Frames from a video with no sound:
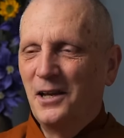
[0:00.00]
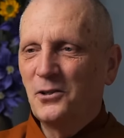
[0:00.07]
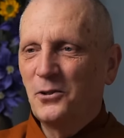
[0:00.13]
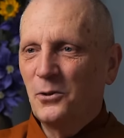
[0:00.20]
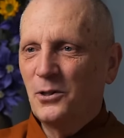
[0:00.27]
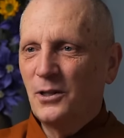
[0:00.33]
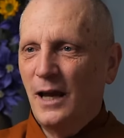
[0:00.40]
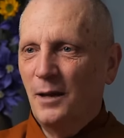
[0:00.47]

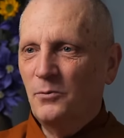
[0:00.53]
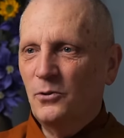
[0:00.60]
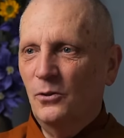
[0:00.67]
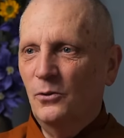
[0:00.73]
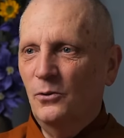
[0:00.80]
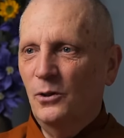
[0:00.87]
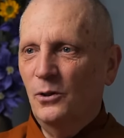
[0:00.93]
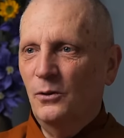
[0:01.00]
so it's
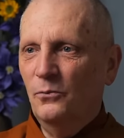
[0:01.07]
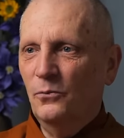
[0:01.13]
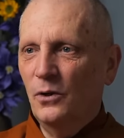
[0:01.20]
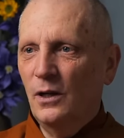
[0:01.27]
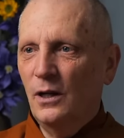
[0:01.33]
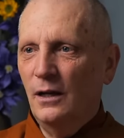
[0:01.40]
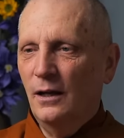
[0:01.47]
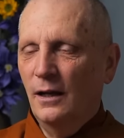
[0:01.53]
absolutely
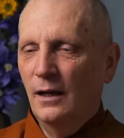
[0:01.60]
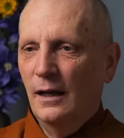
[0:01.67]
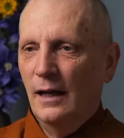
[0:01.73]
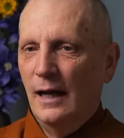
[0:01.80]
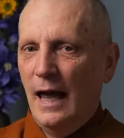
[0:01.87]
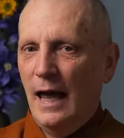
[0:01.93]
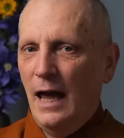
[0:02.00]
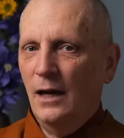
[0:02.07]
free,
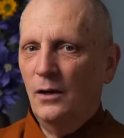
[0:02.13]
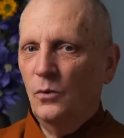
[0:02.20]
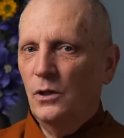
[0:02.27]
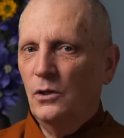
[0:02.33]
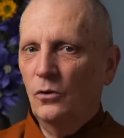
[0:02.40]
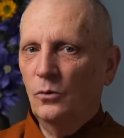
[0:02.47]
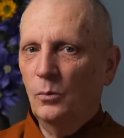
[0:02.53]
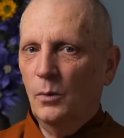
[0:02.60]
and
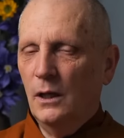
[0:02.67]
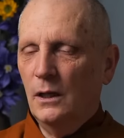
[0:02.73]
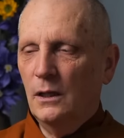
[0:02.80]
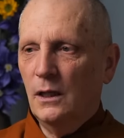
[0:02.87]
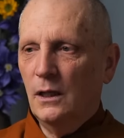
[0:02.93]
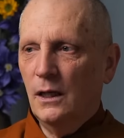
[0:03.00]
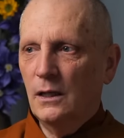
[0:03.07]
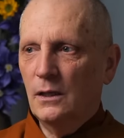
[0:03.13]
we don't
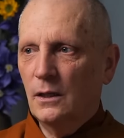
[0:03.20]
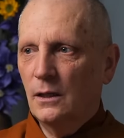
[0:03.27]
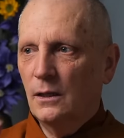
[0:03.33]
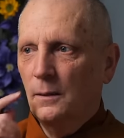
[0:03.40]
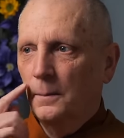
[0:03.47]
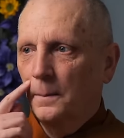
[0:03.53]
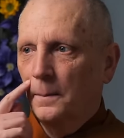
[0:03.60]
monetize it.